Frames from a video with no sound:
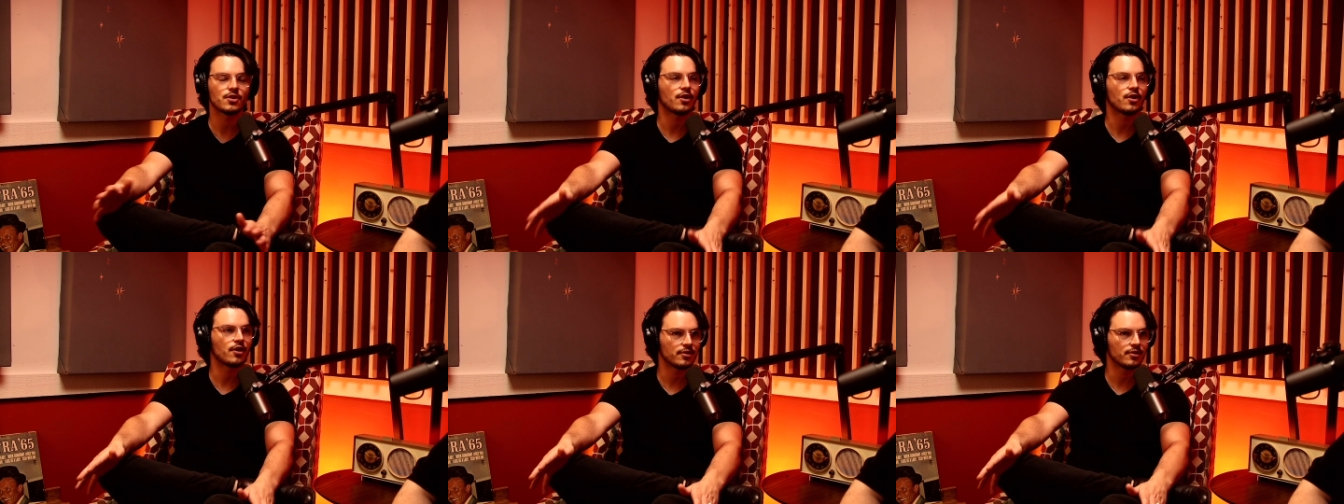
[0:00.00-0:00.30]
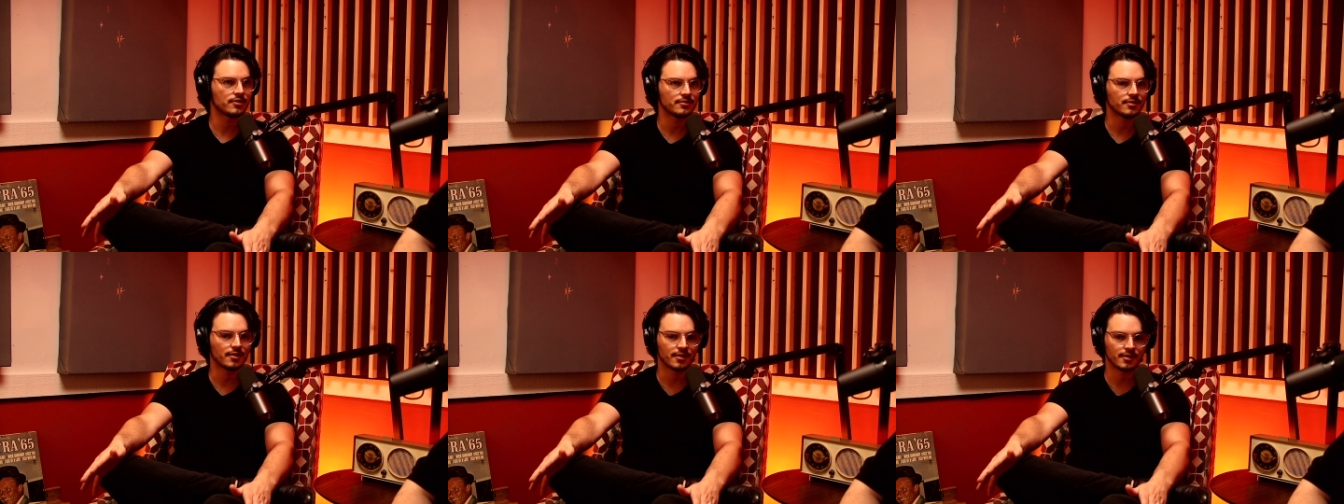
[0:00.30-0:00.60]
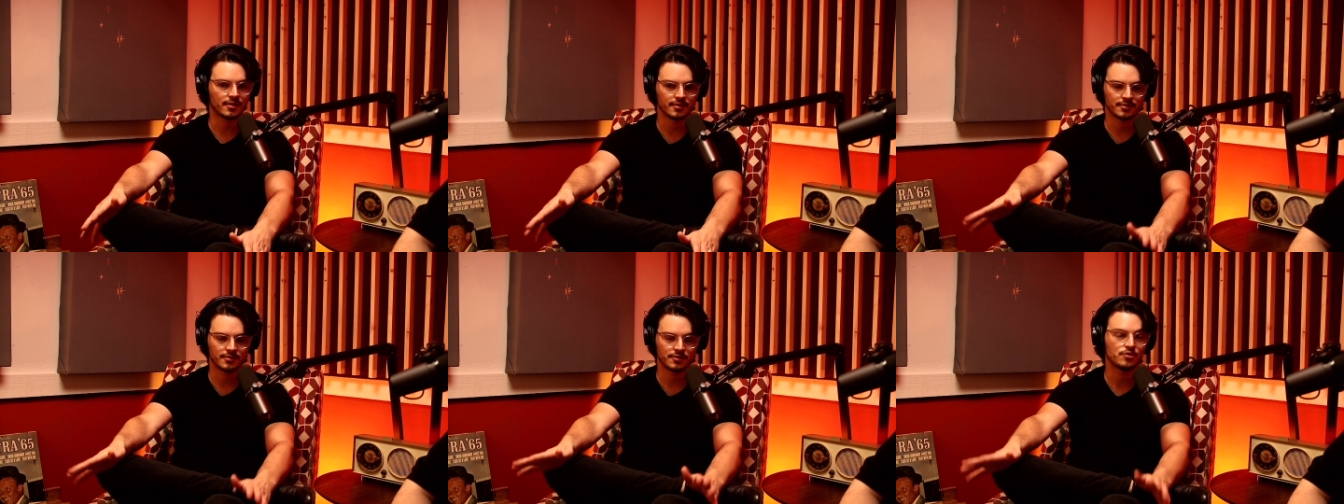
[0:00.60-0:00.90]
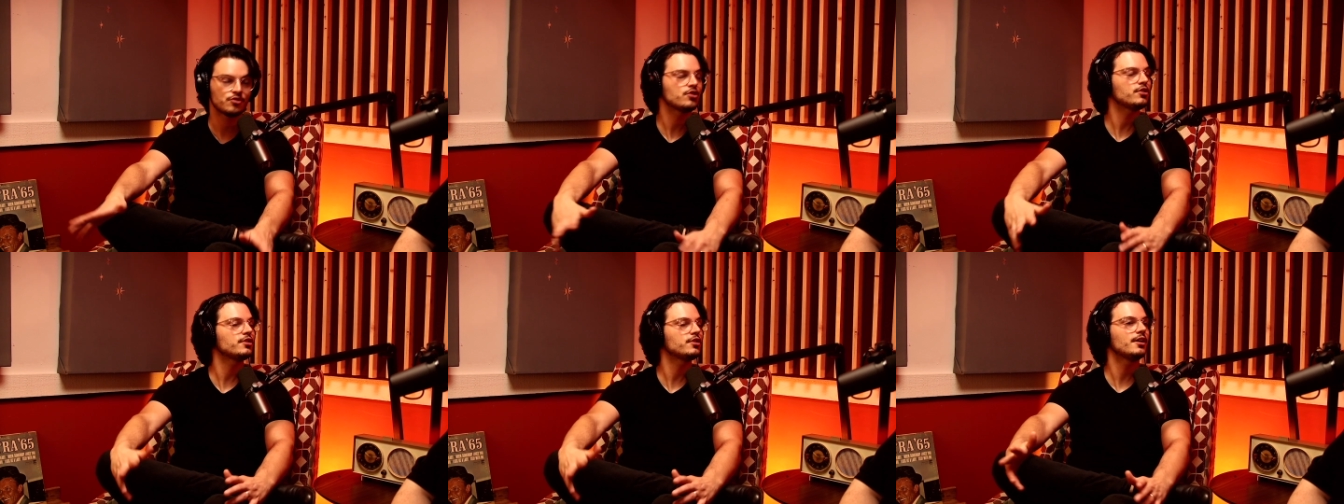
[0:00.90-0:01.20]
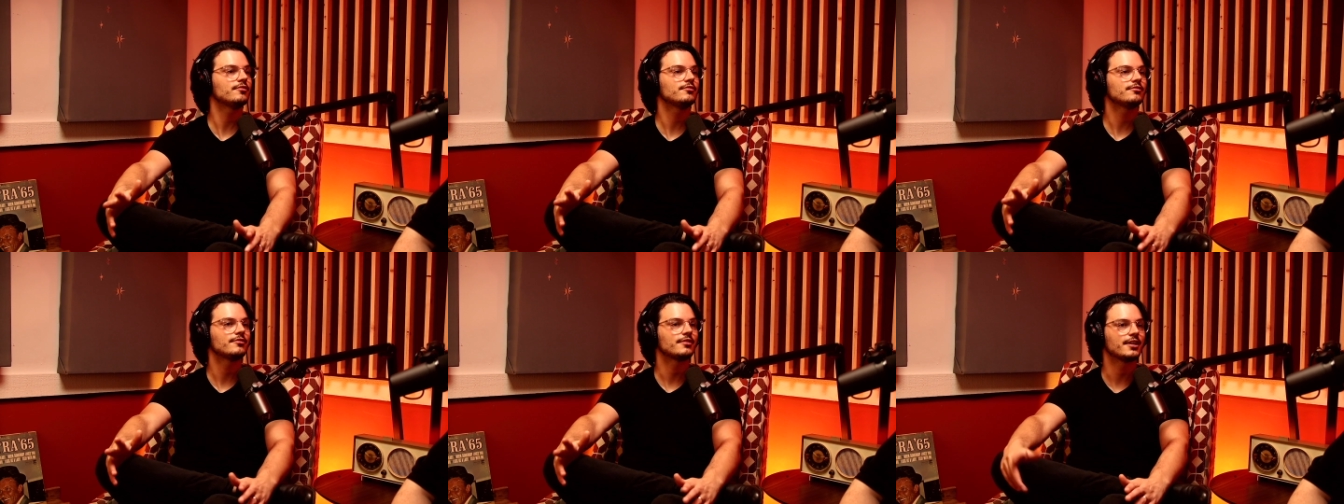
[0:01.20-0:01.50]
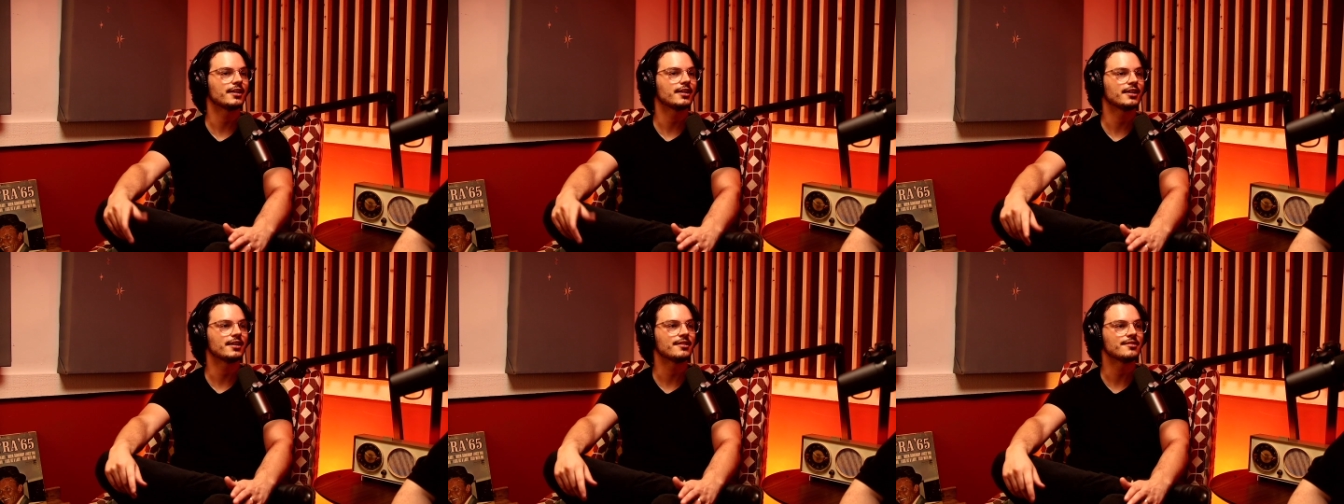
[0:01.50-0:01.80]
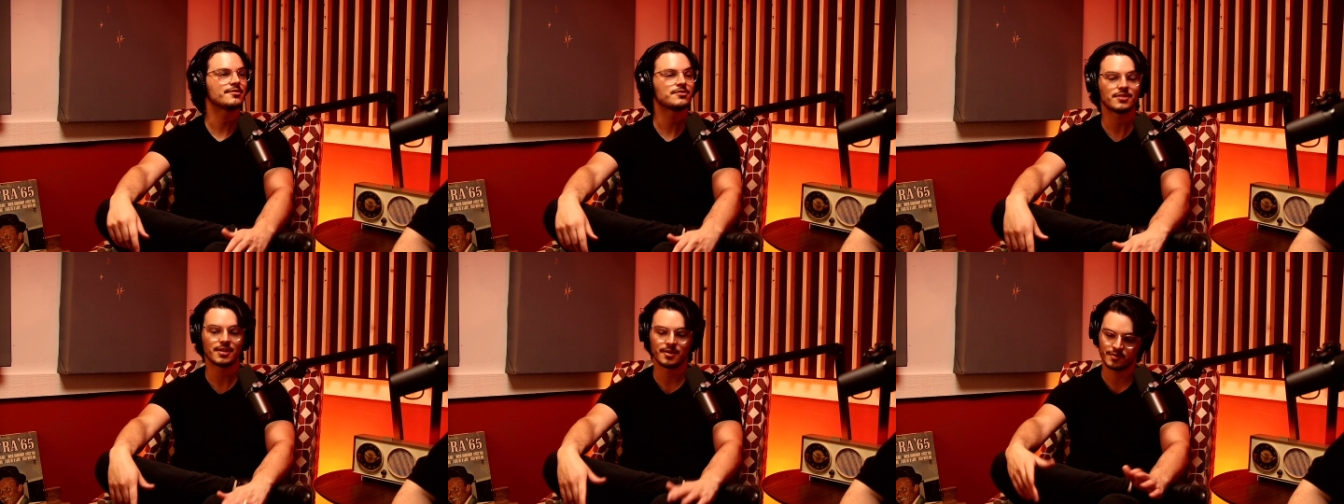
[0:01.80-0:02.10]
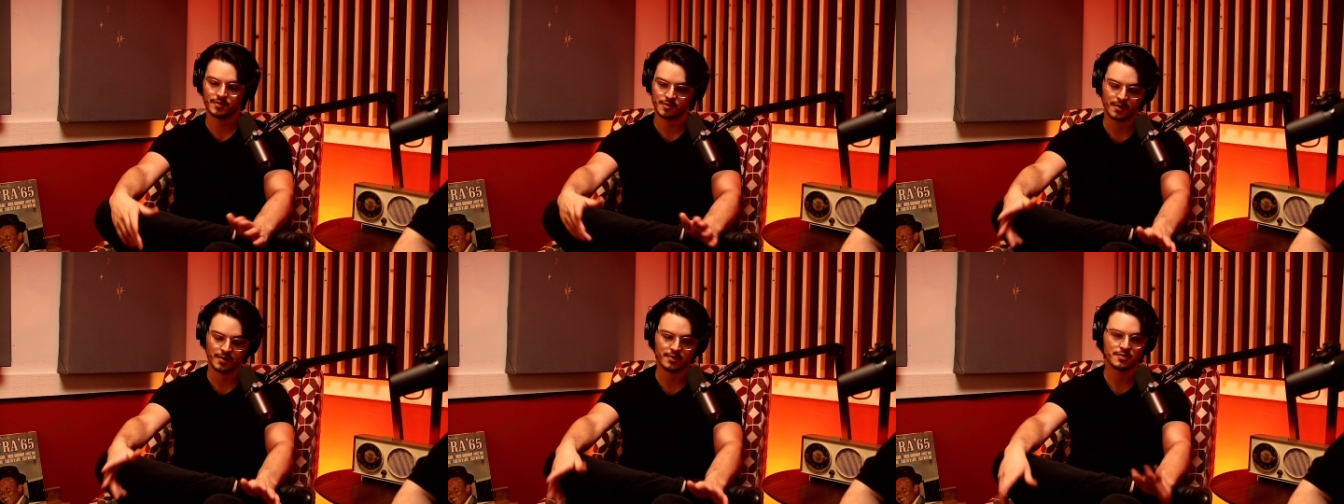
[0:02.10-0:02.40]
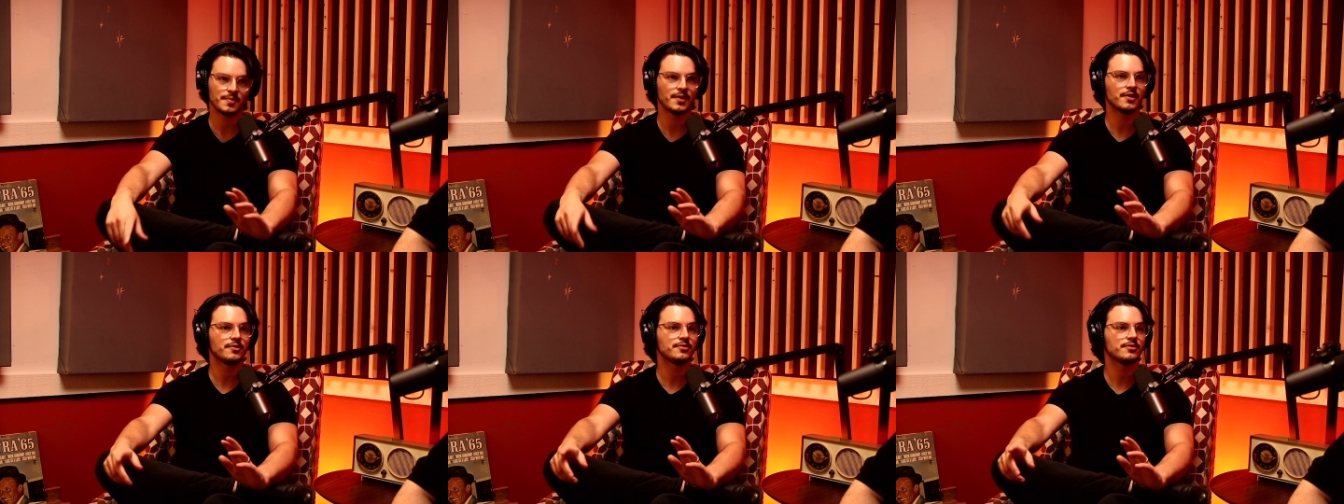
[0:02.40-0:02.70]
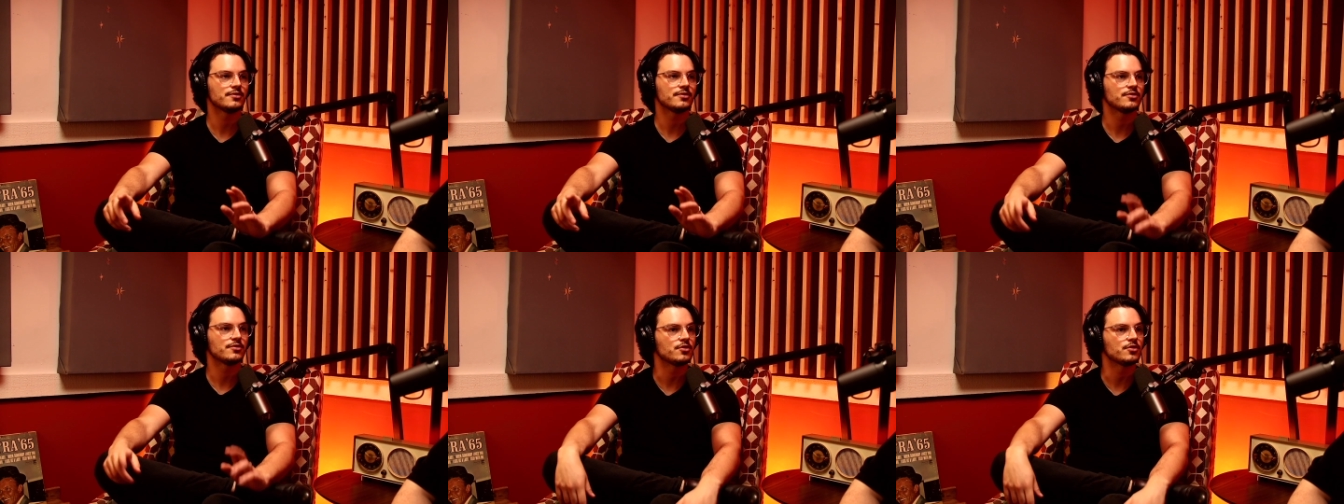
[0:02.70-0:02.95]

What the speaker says: All you should know is it was postponed